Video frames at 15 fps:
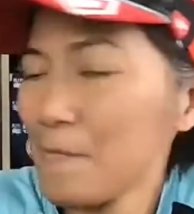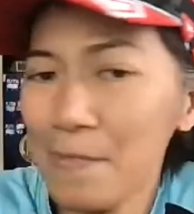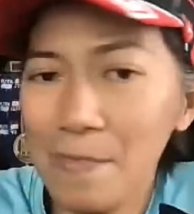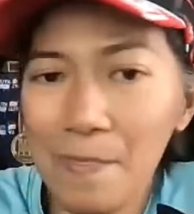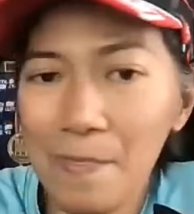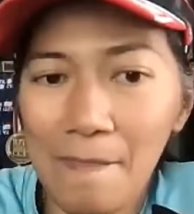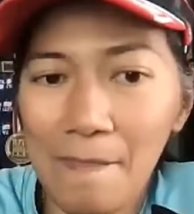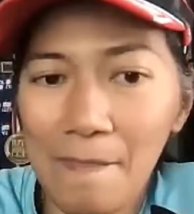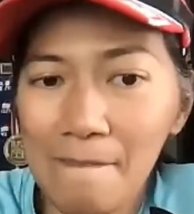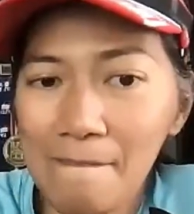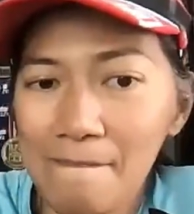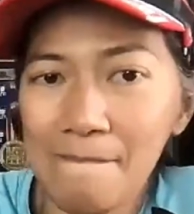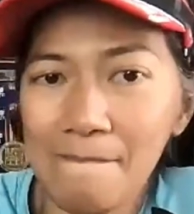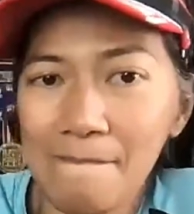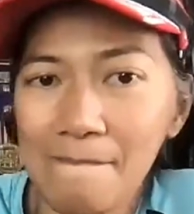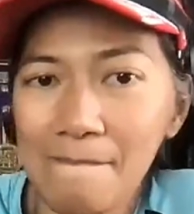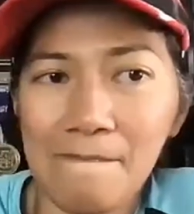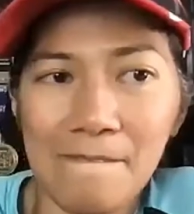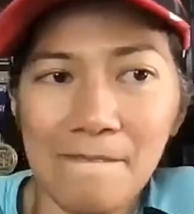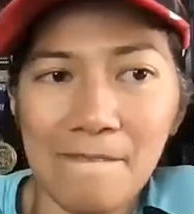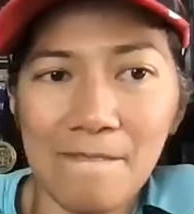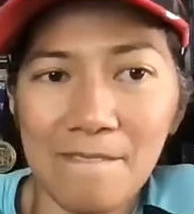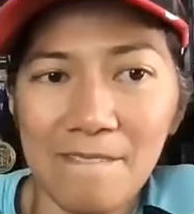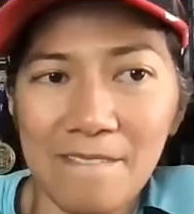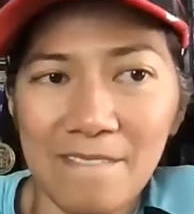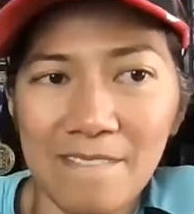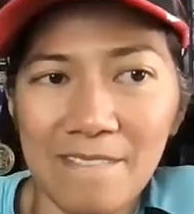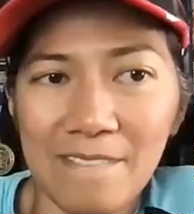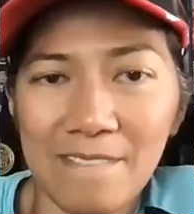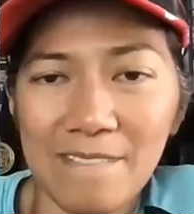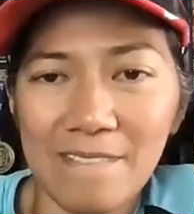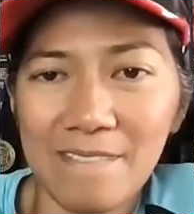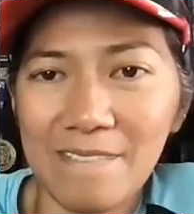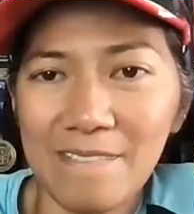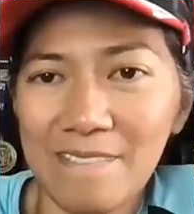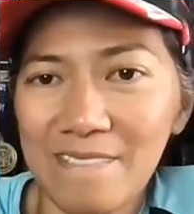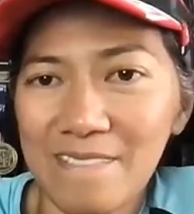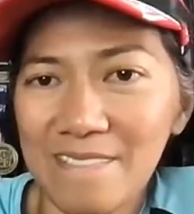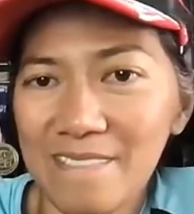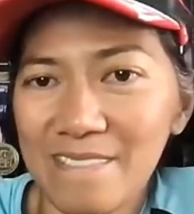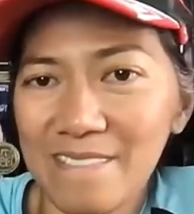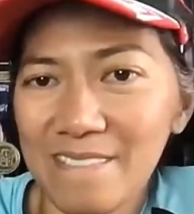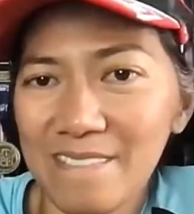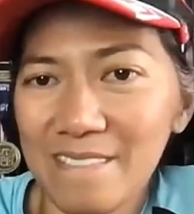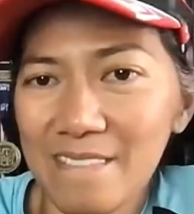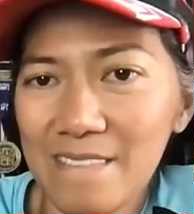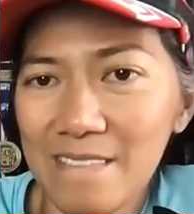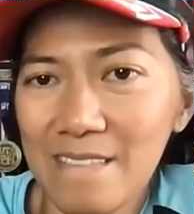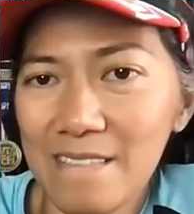(silent)